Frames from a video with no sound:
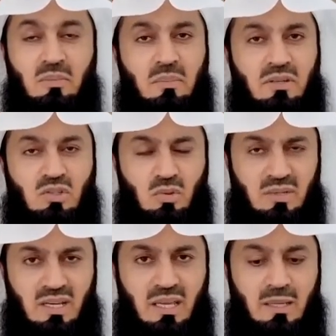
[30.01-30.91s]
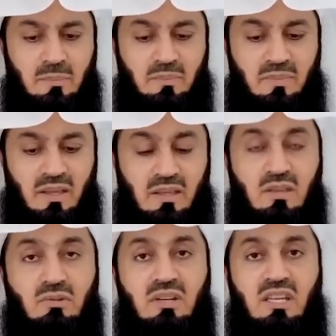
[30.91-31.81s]
Remember, today
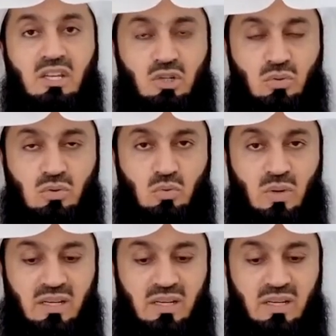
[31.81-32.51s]
there are three issues.